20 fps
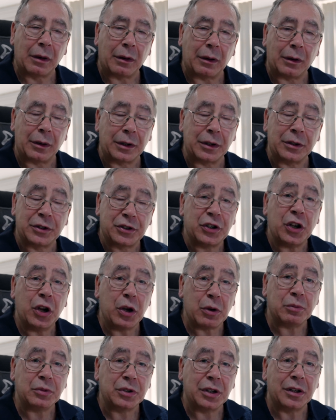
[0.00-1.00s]
I
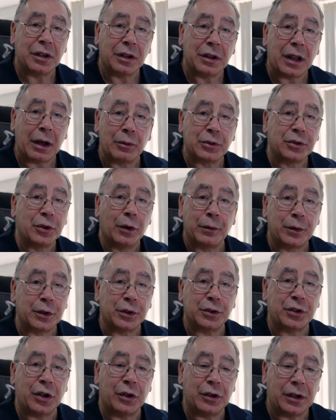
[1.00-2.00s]
assumed that was
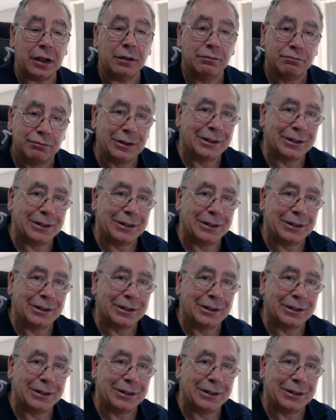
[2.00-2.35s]
obvious to you.